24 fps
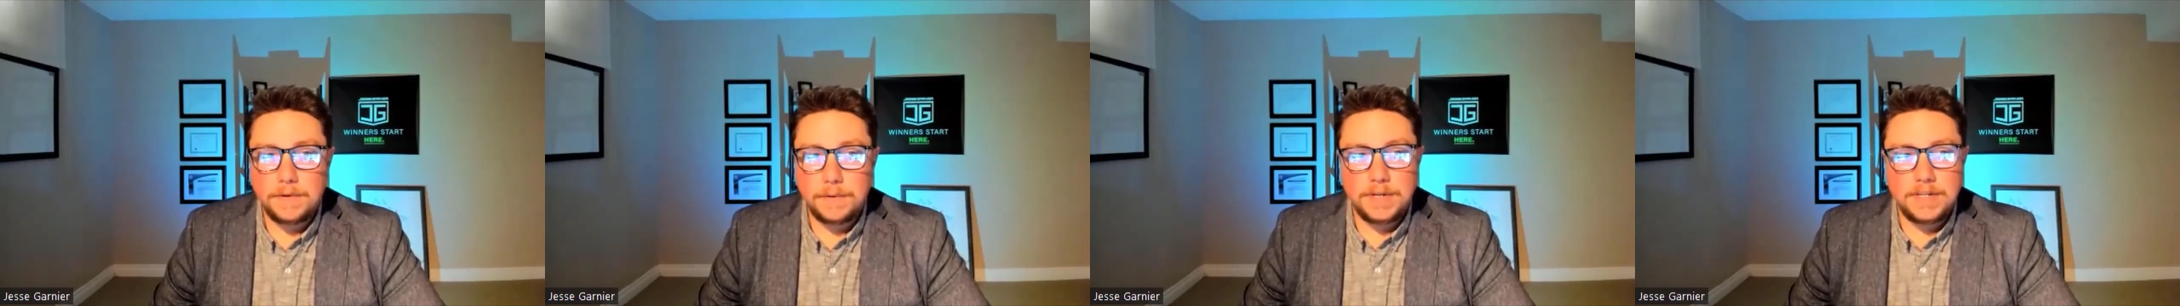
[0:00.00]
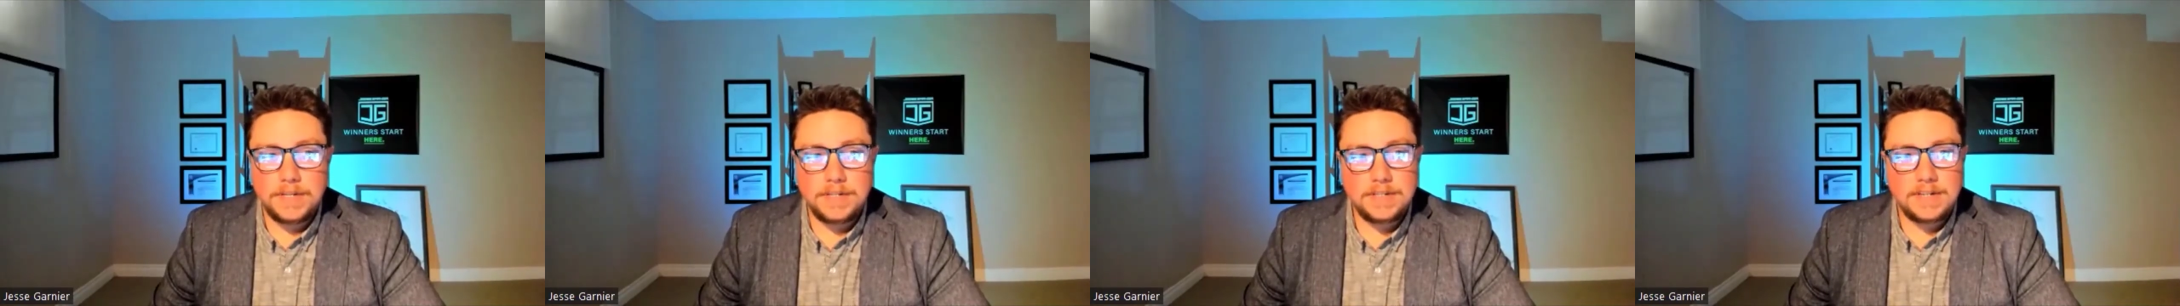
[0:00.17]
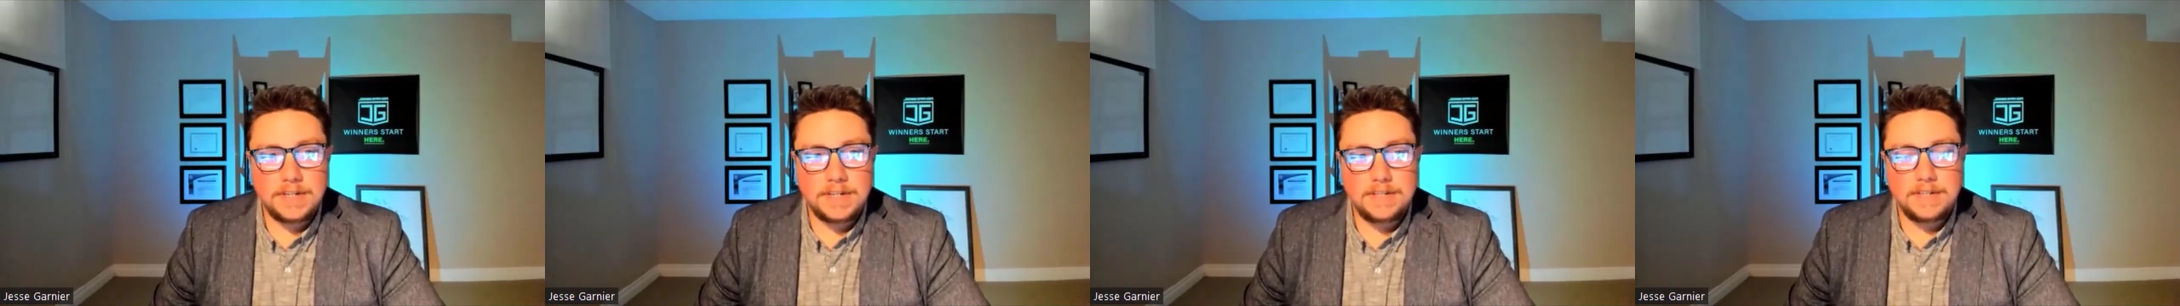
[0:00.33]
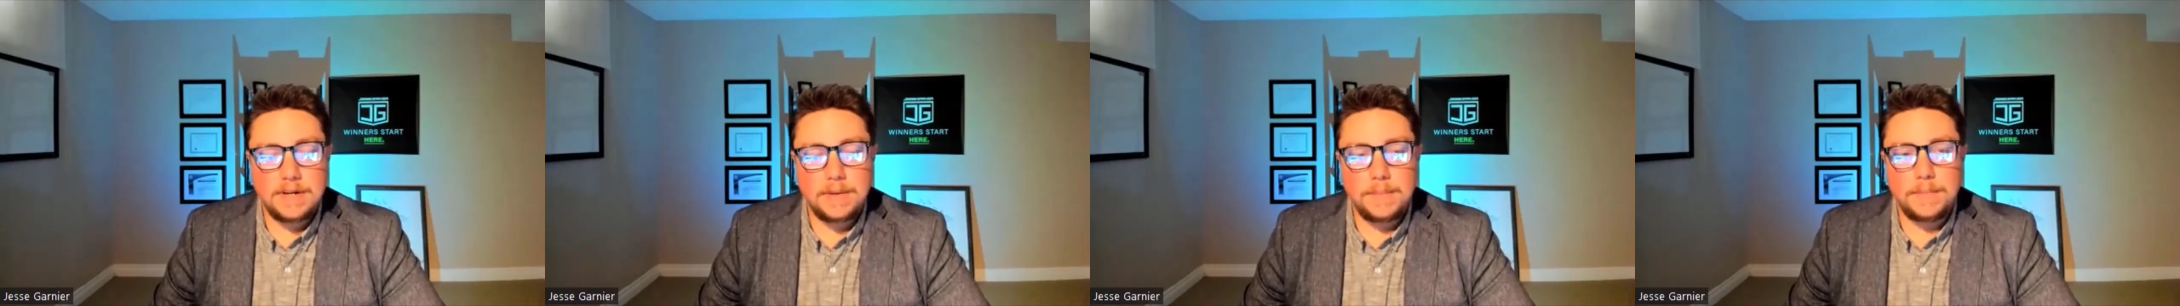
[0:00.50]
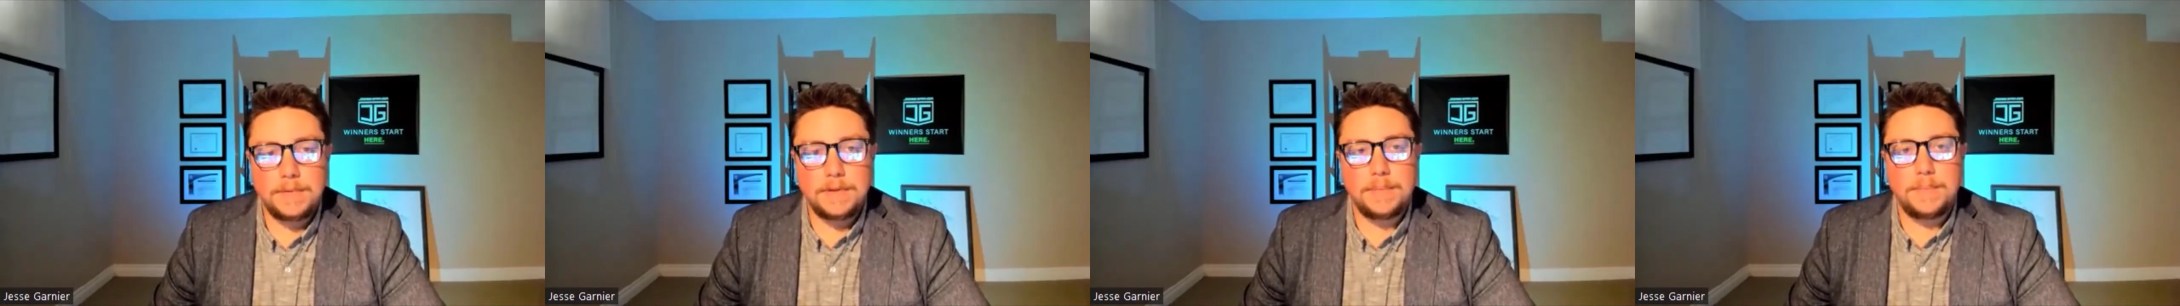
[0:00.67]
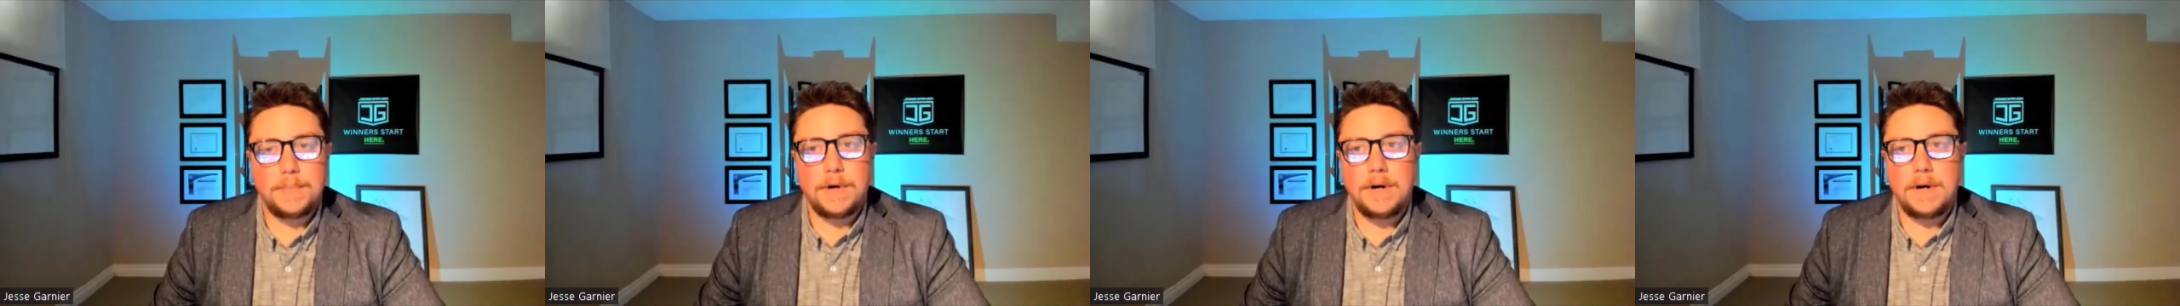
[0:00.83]
The reason I
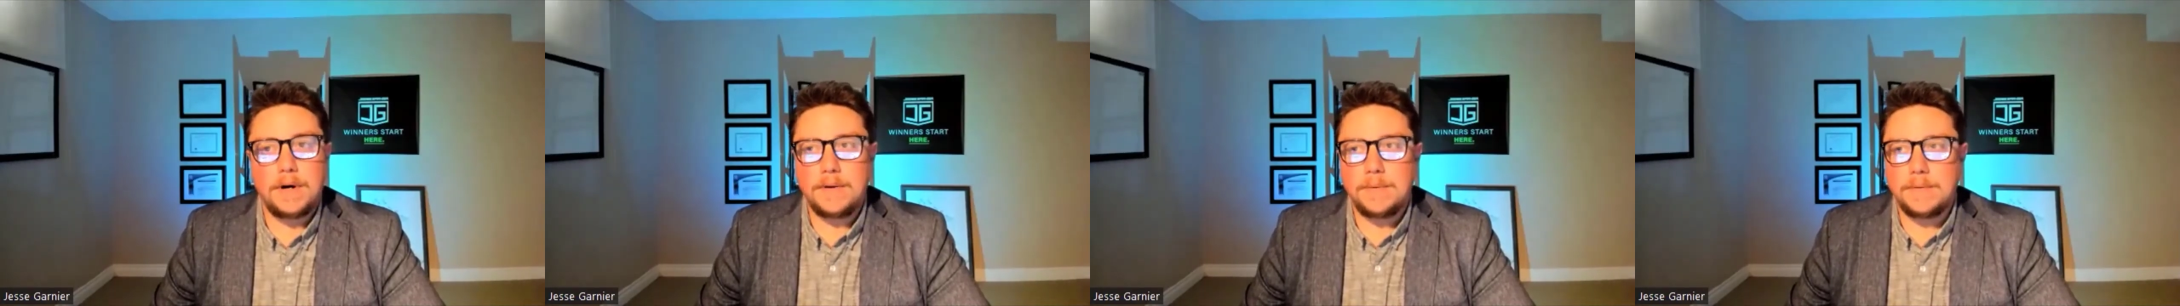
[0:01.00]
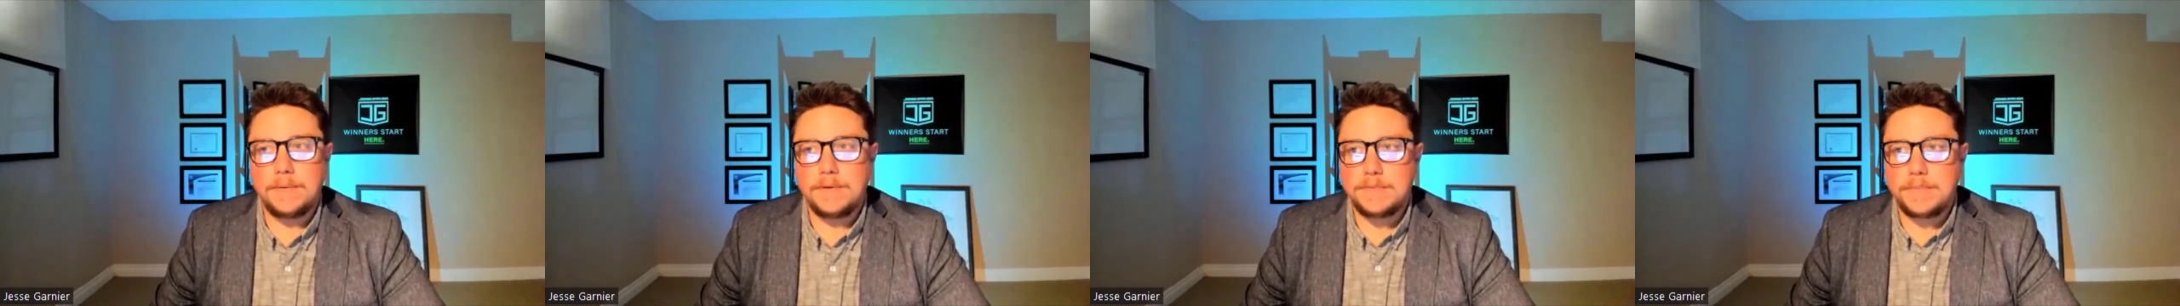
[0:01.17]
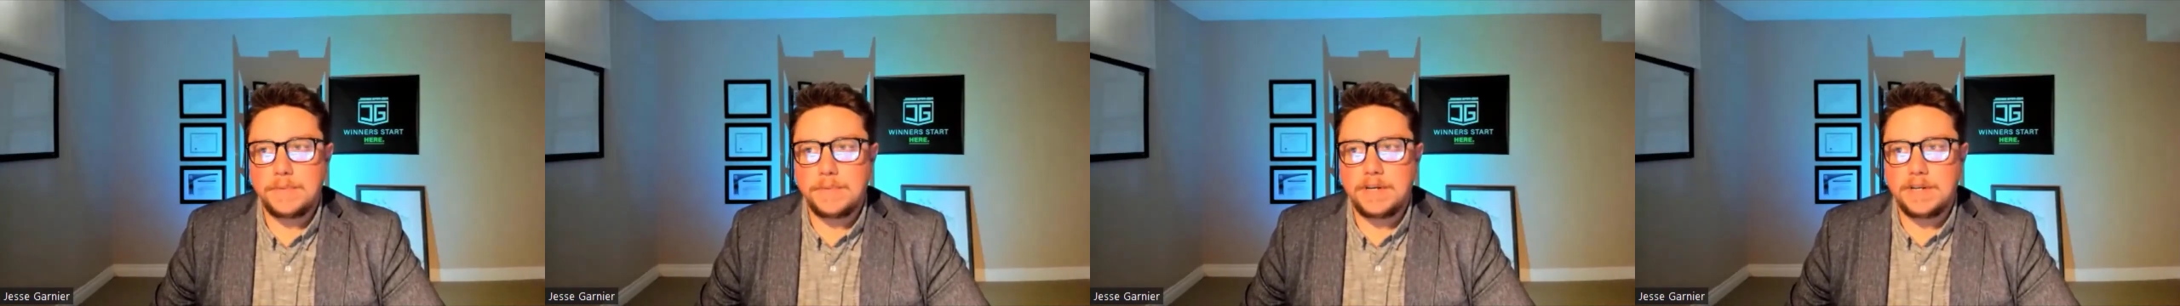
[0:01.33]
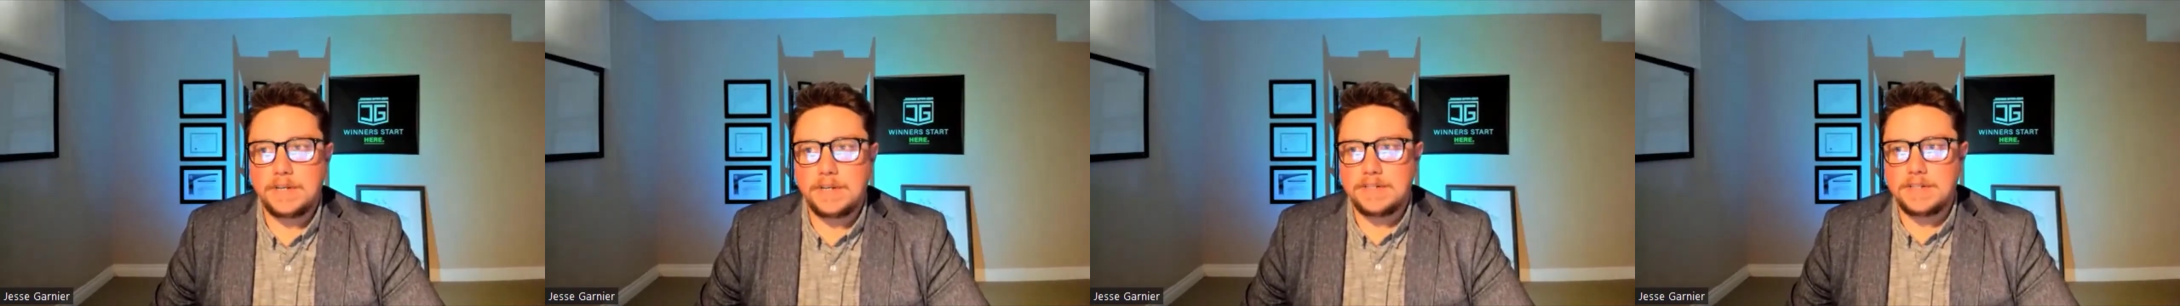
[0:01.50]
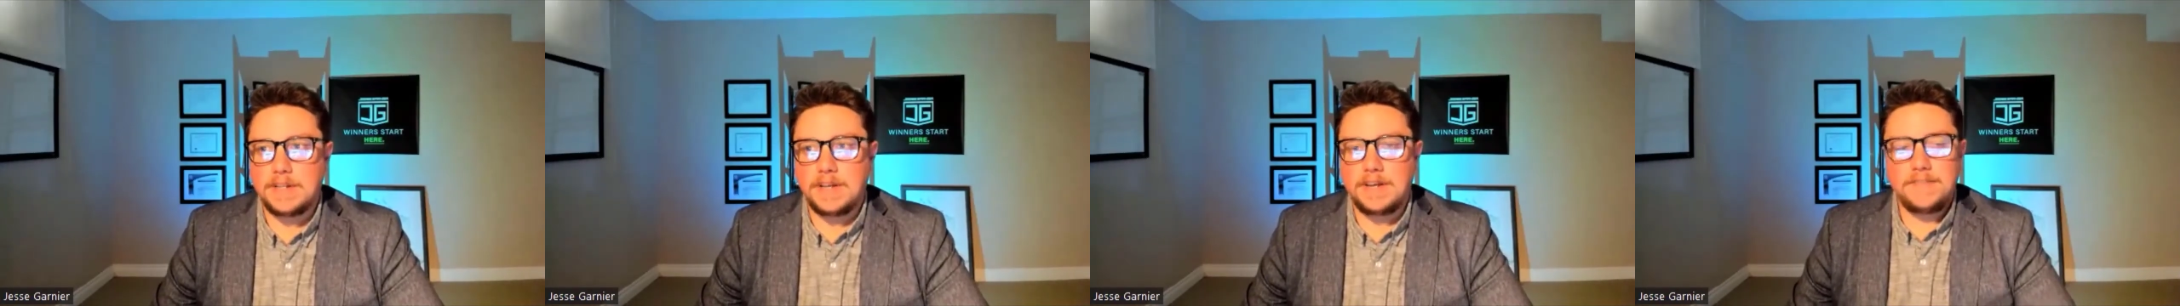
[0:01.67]
stumbled upon it was because